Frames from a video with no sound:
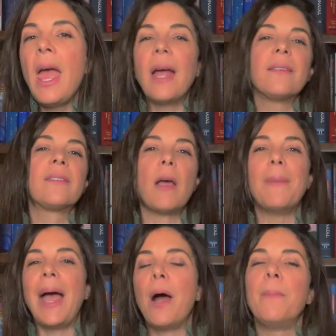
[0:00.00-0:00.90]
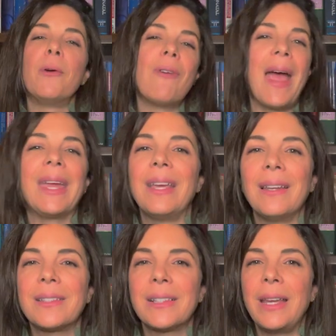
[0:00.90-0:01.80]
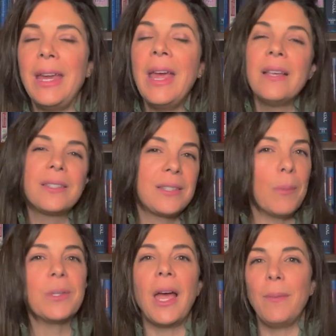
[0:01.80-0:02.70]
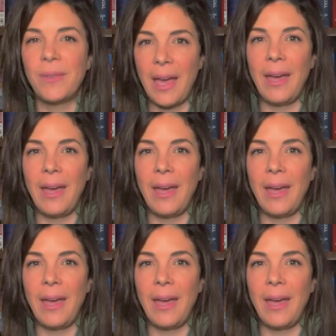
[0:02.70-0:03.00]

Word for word: and somehow miraculously sometimes that